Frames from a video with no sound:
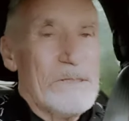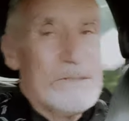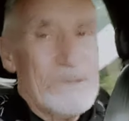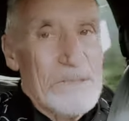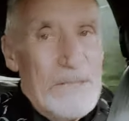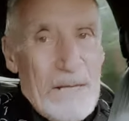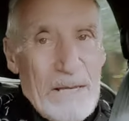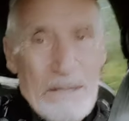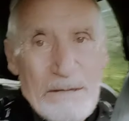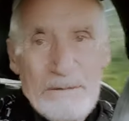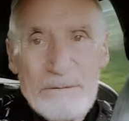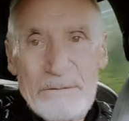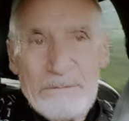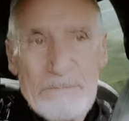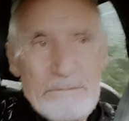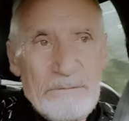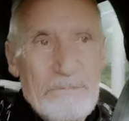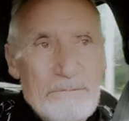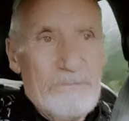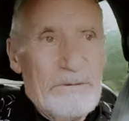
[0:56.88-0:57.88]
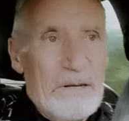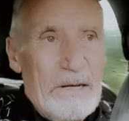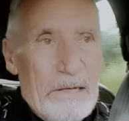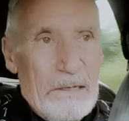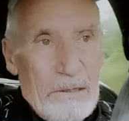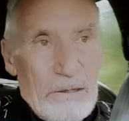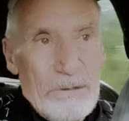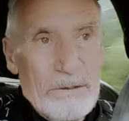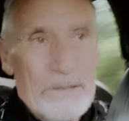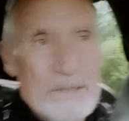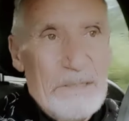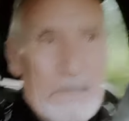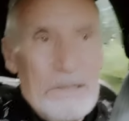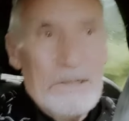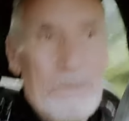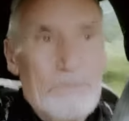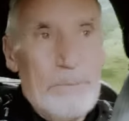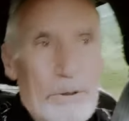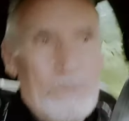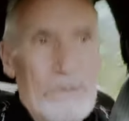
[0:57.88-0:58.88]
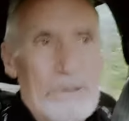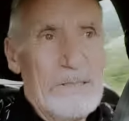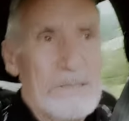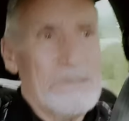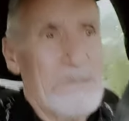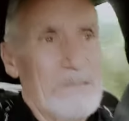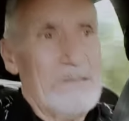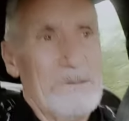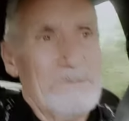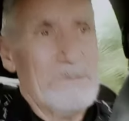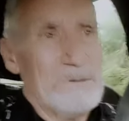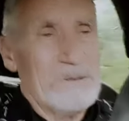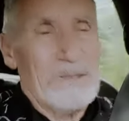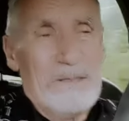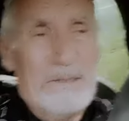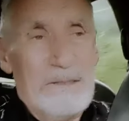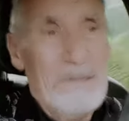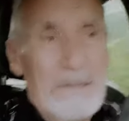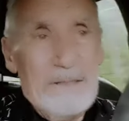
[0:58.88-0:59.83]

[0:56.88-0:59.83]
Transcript: hair very long and in a ponytail, which I,